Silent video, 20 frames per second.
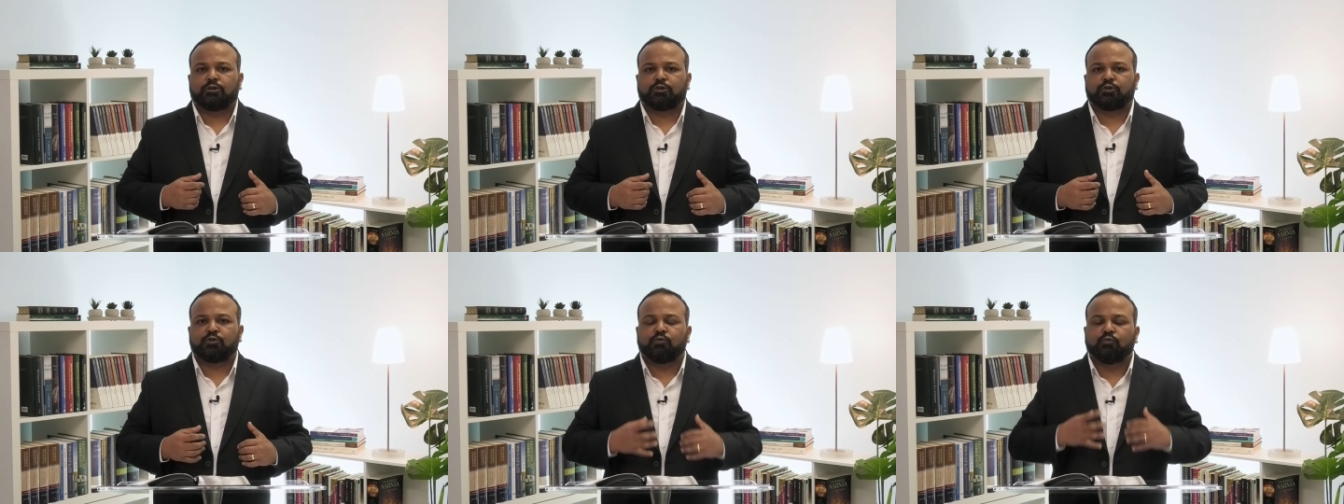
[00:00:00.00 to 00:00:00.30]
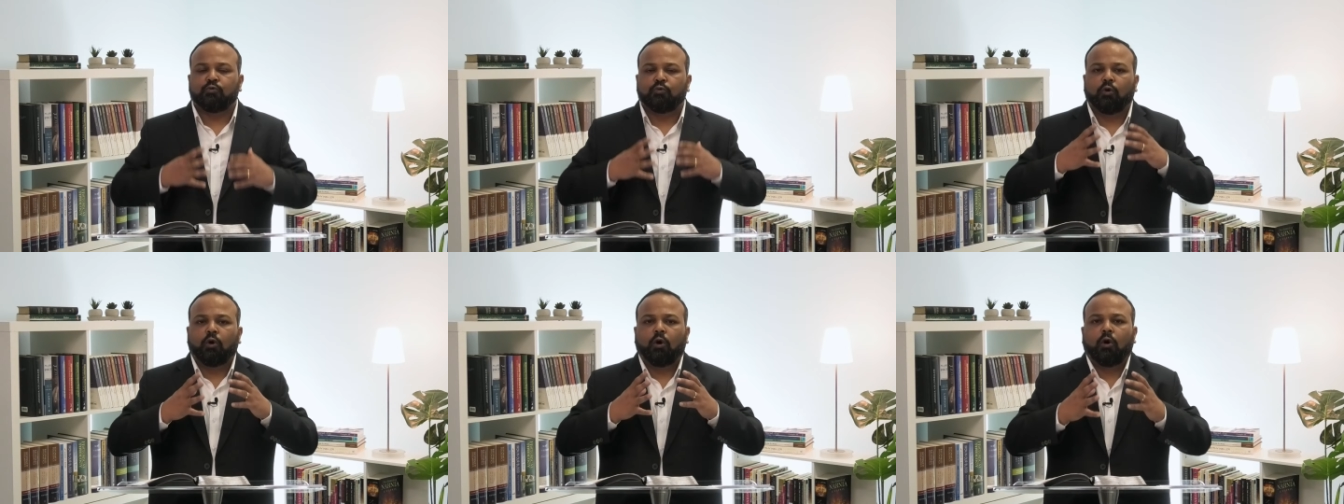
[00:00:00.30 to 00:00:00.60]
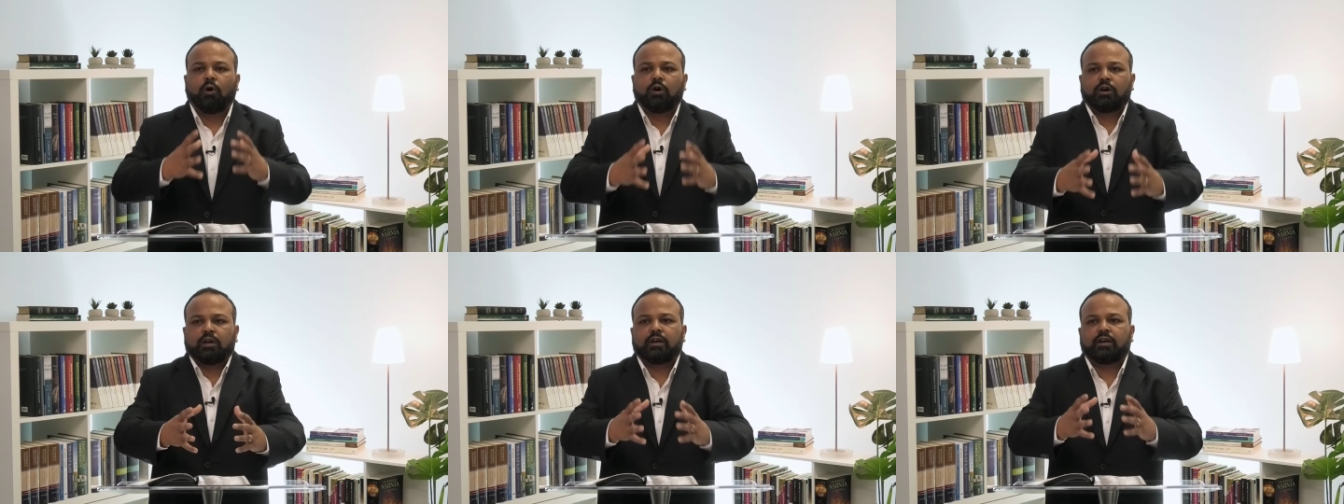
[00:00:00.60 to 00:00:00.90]
to
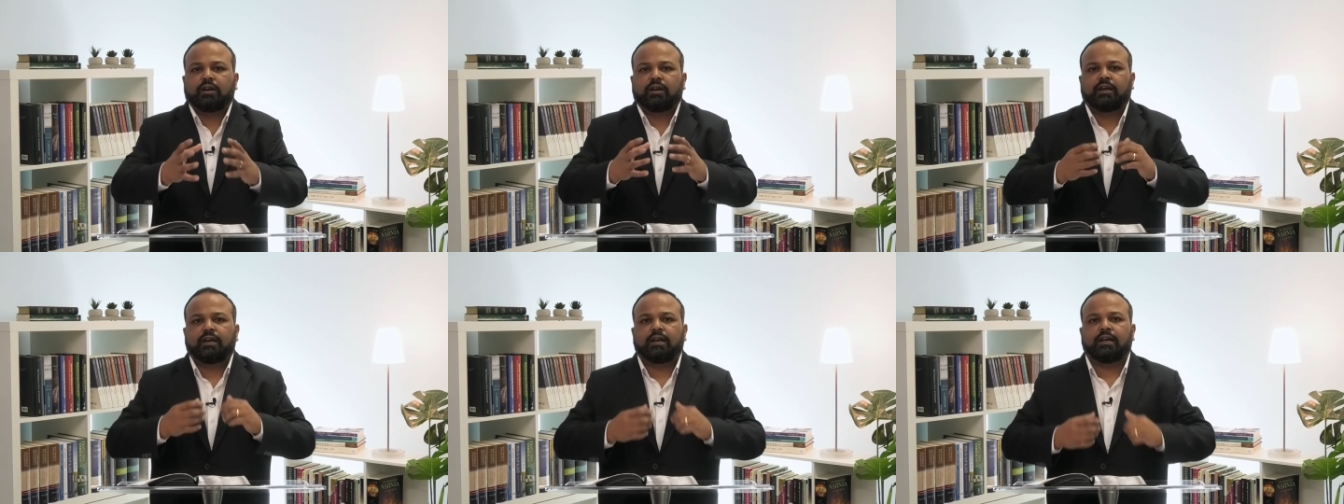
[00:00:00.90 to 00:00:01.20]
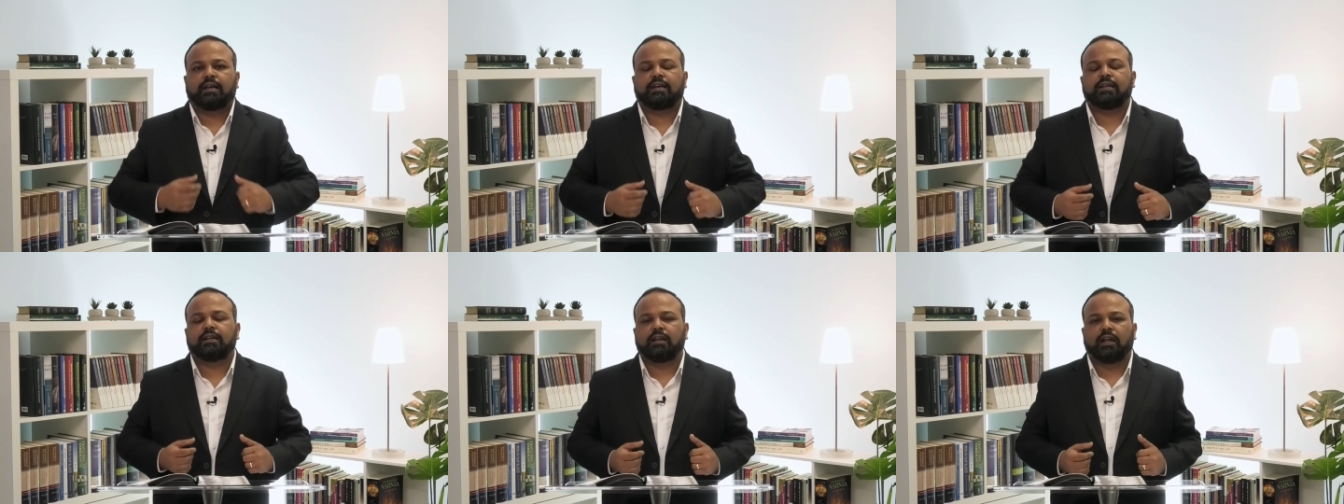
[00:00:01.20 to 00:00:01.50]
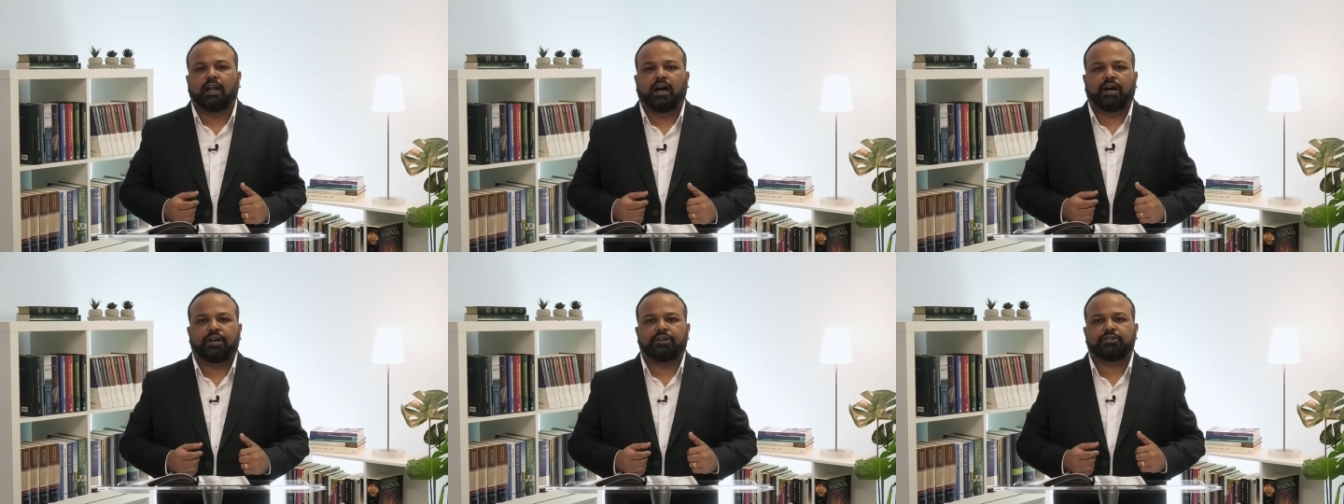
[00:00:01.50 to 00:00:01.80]
walk in
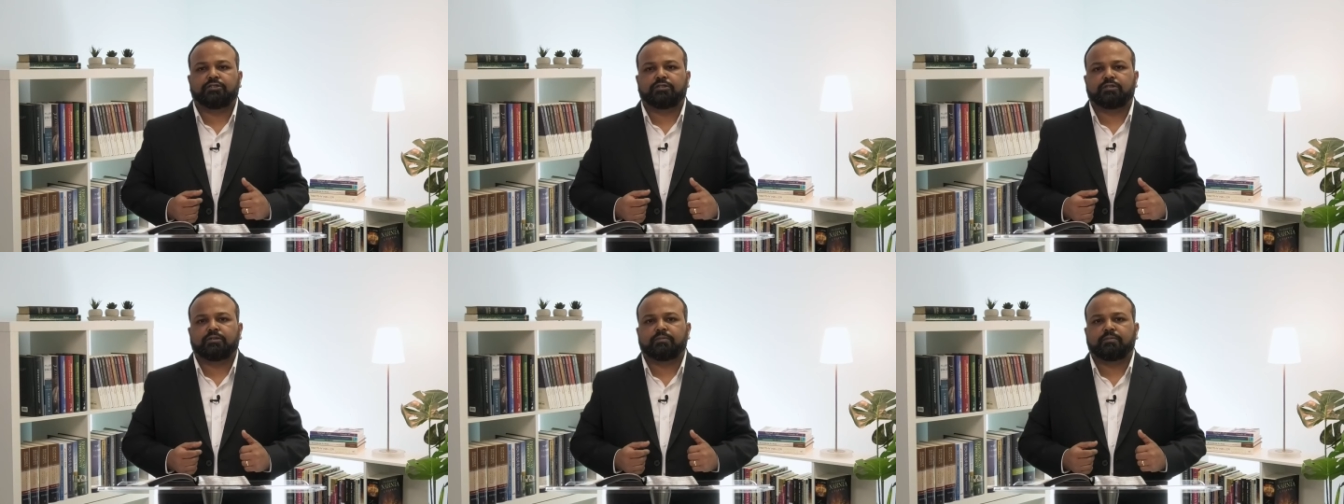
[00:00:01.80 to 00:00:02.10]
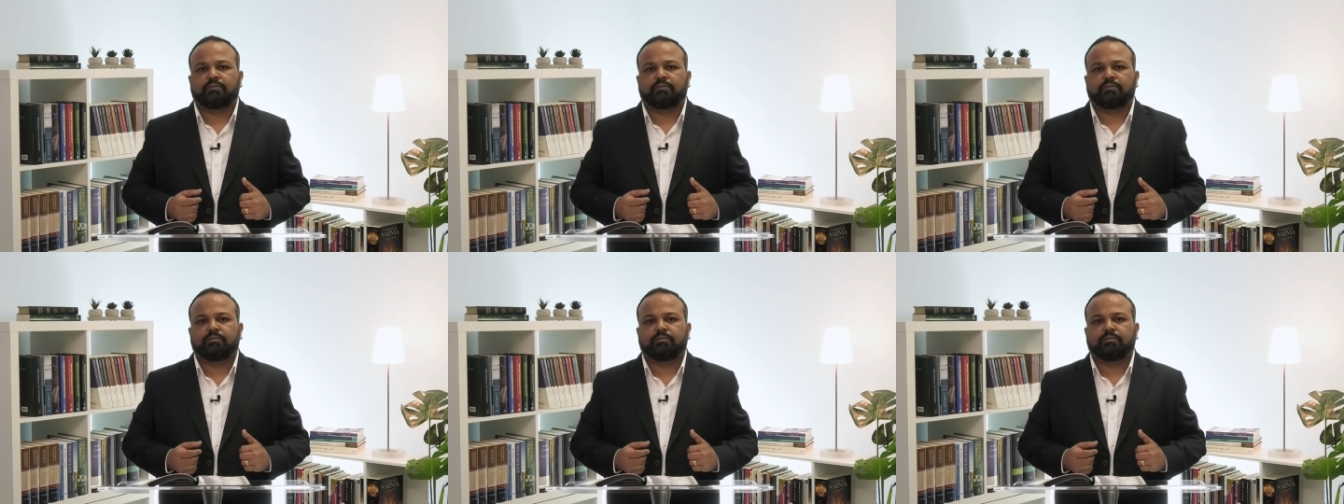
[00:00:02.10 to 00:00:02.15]
light,